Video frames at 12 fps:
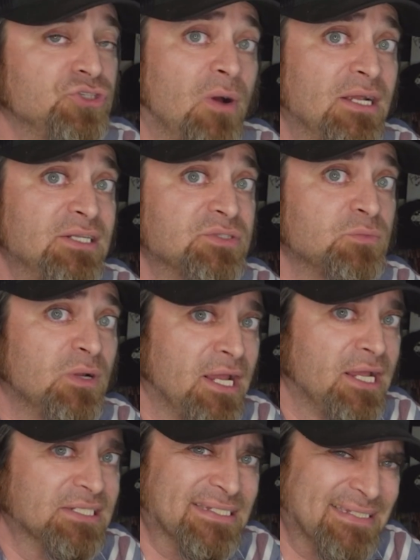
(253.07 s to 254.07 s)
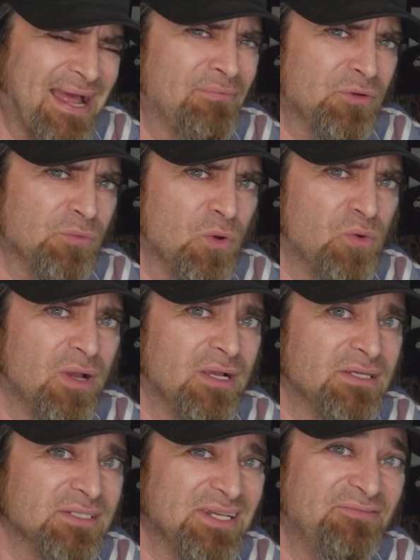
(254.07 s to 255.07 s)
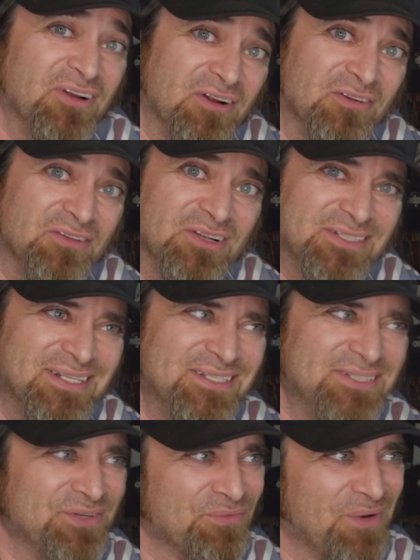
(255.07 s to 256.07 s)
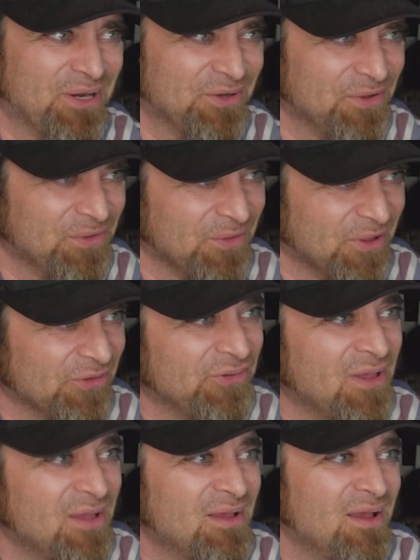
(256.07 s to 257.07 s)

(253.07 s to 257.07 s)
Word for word: so I just went ahead and stopped it real quick because I figured there's an easier way to do this.